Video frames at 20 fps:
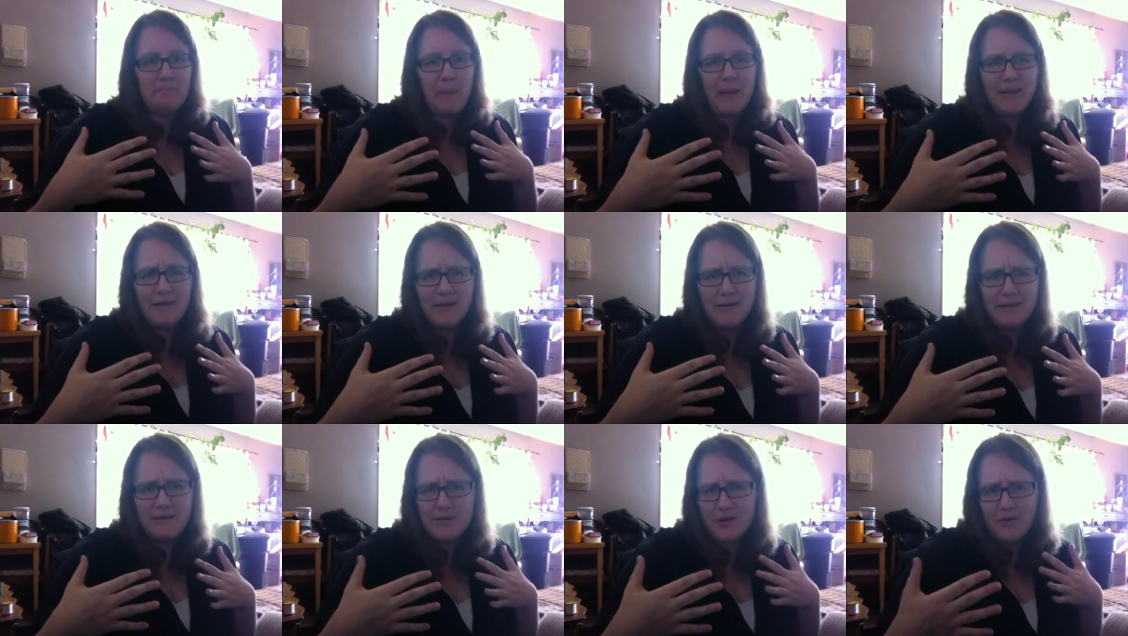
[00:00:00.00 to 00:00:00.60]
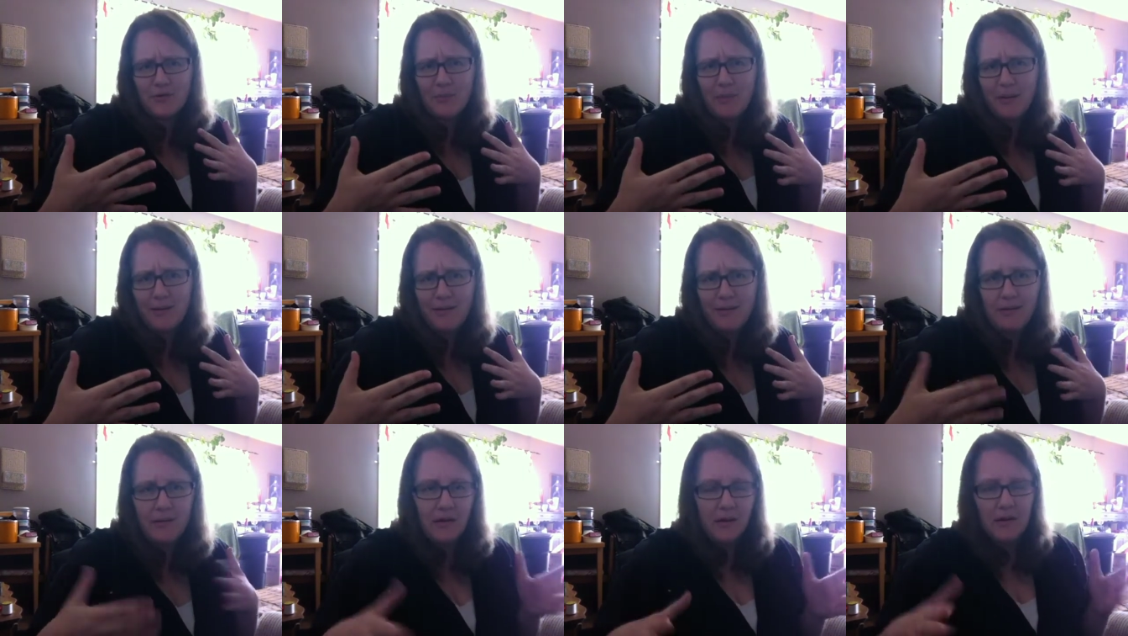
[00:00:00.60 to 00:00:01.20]
bended, gender
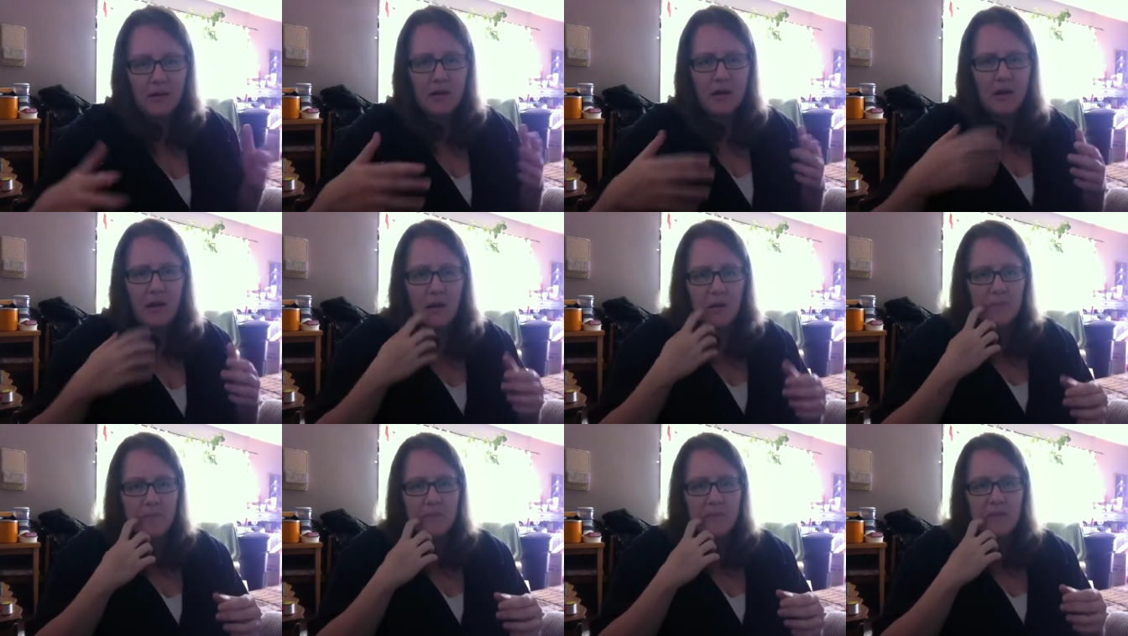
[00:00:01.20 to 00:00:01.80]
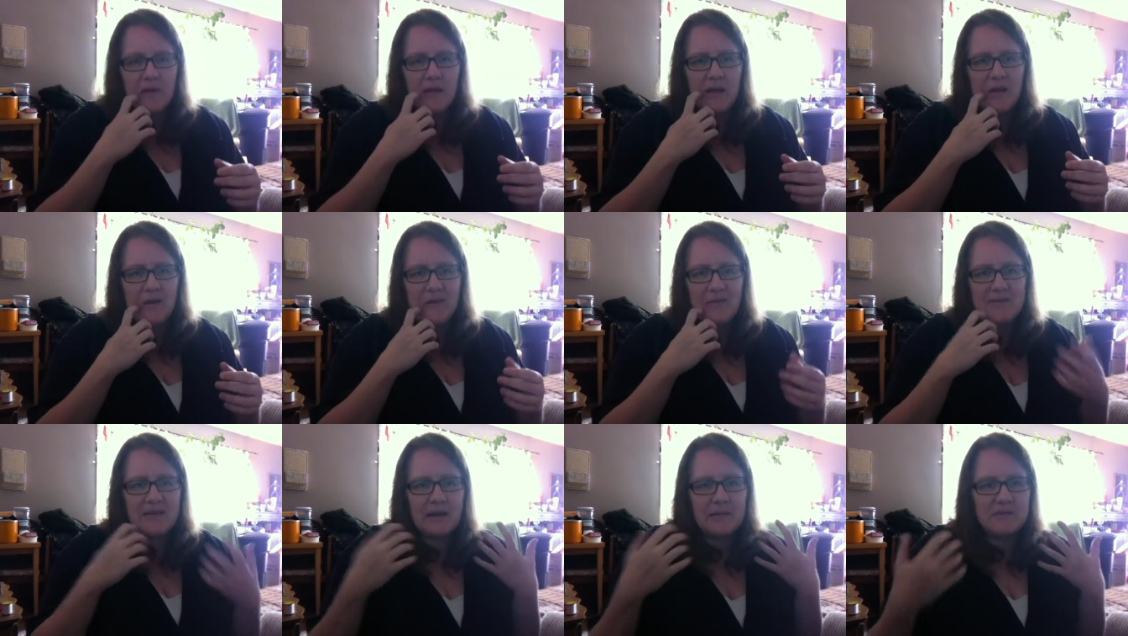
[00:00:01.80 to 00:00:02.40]
bended. Um, you
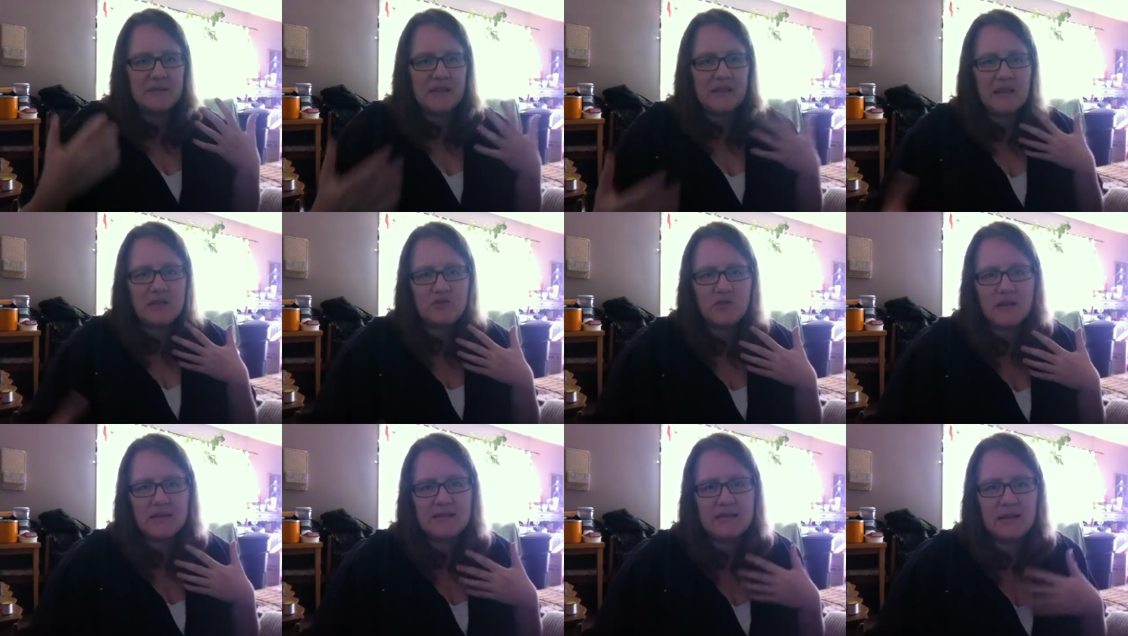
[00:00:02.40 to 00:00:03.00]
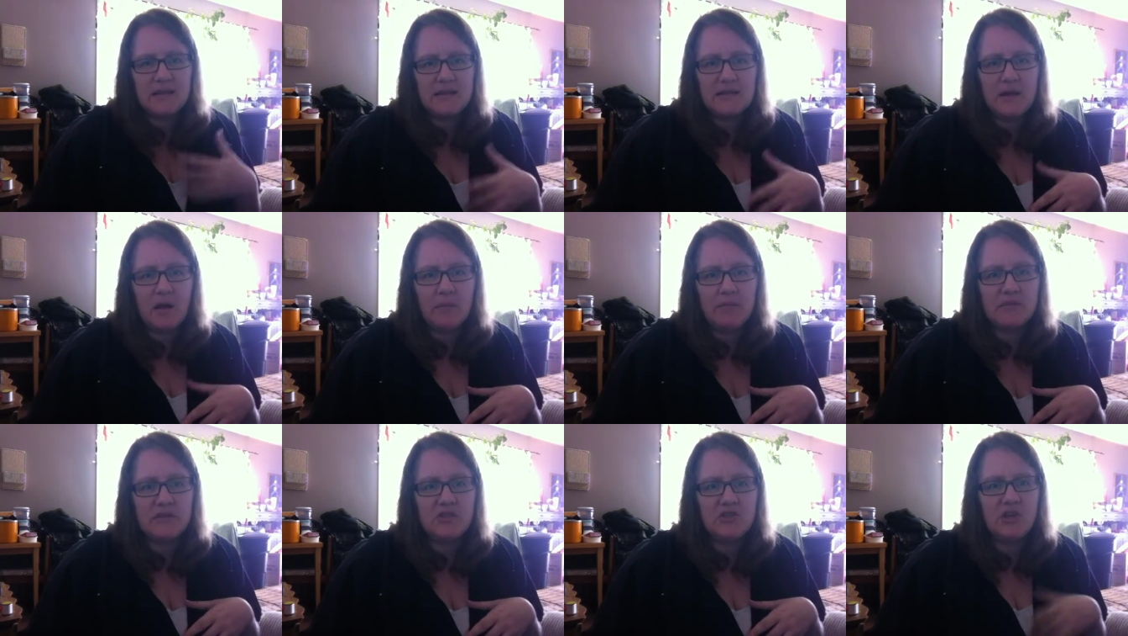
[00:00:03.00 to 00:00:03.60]
know, times that they dressed as the
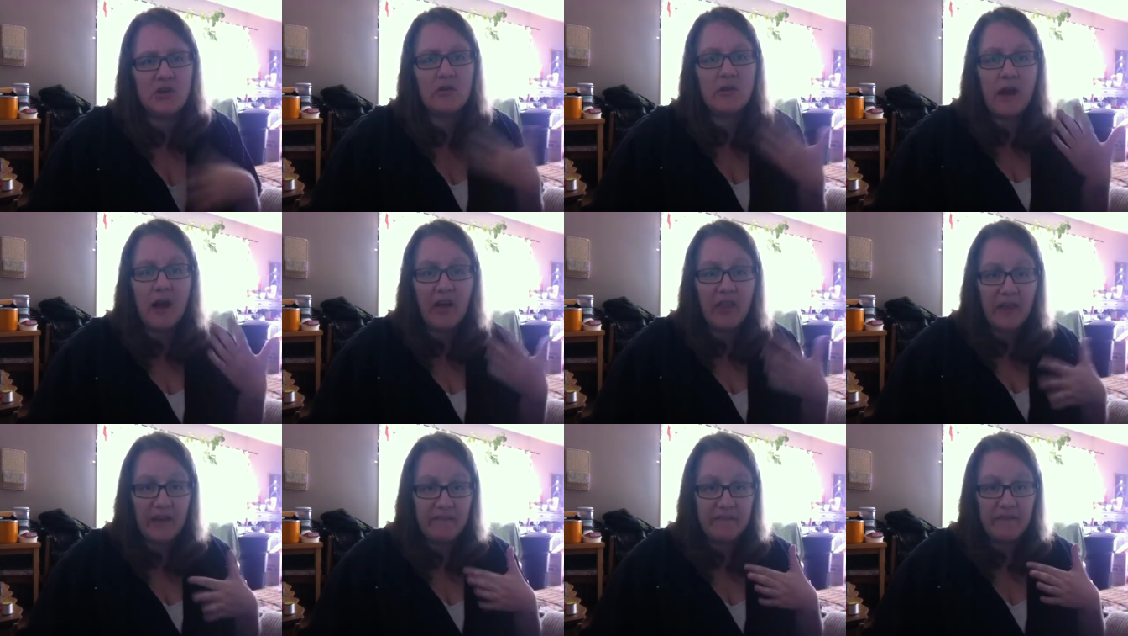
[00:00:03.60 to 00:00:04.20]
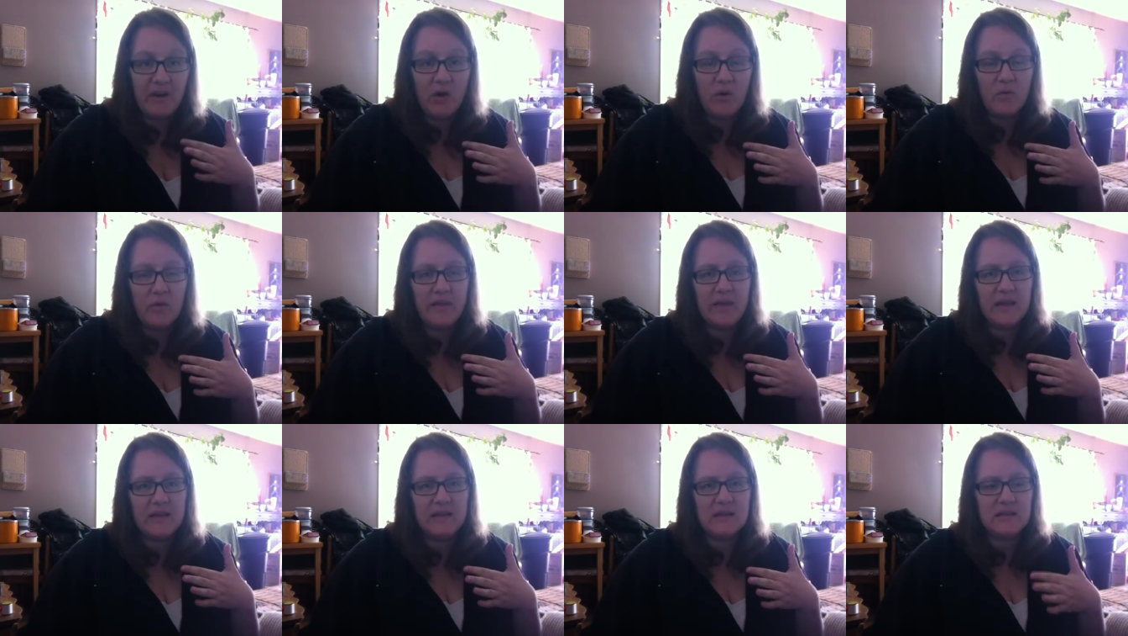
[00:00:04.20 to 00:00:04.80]
opposite gender and how they felt
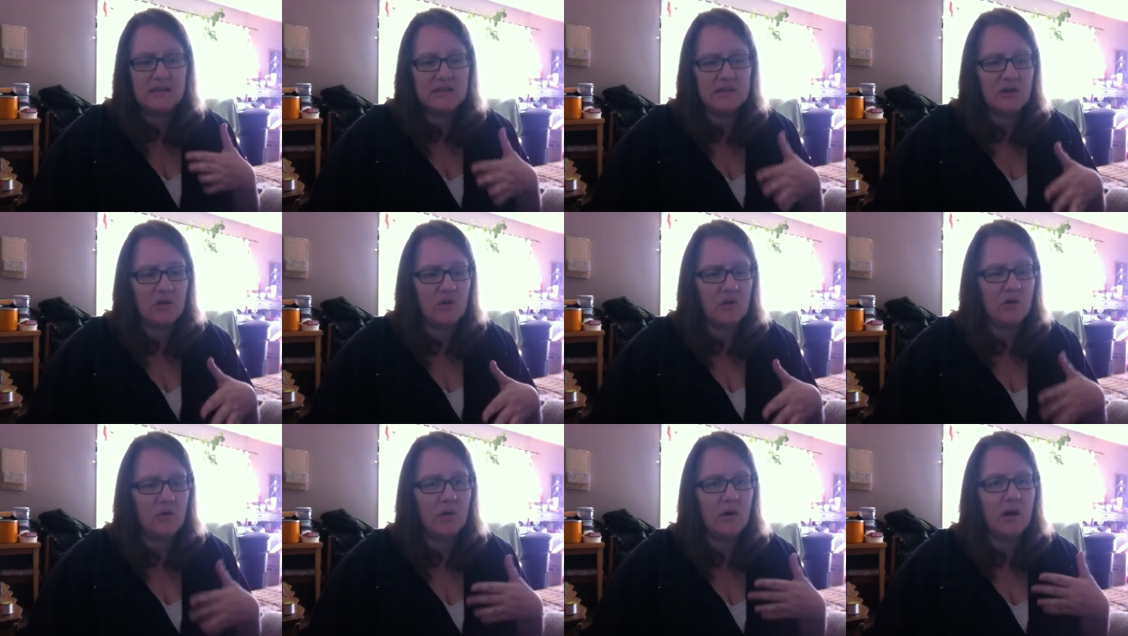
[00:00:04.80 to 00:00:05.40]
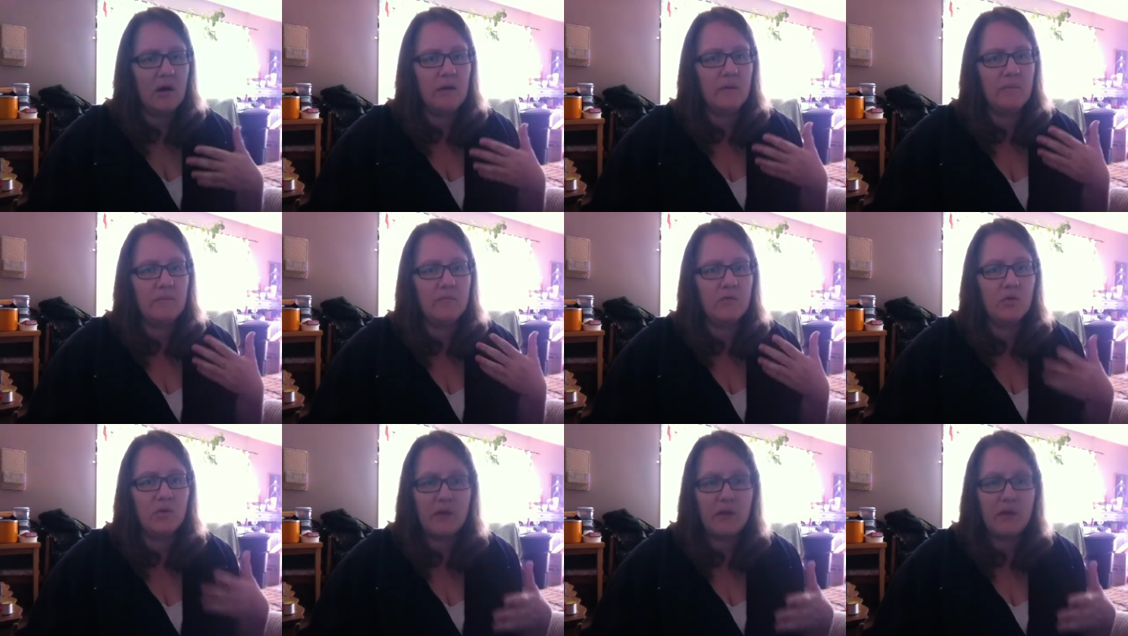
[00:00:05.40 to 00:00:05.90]
when they did so, um,